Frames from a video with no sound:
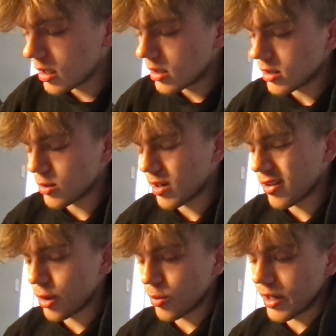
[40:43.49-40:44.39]
That's around
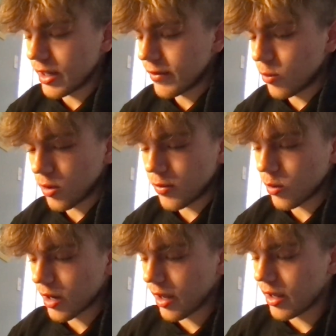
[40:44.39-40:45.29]

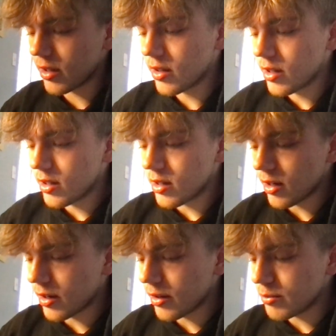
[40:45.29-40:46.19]
4K.
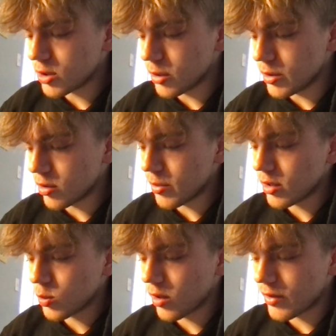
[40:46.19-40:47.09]
So you'd be doing about
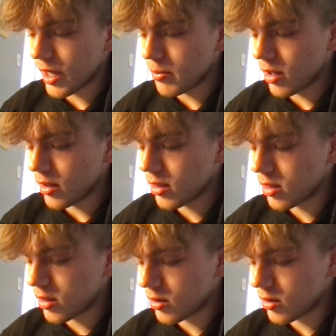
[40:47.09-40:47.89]
12K a month.